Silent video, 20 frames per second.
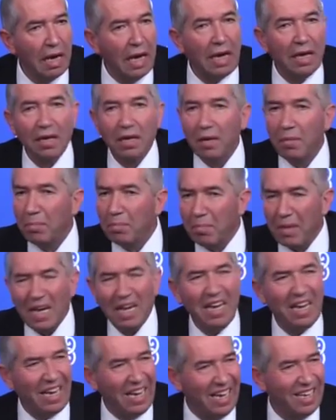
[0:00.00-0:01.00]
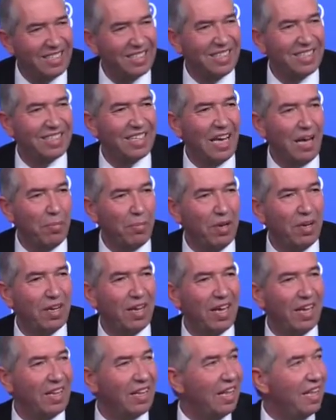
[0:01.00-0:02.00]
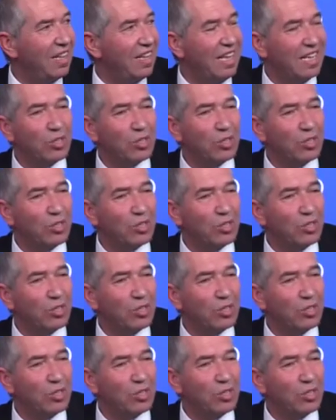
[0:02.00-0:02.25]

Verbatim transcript: And many cases happened like that.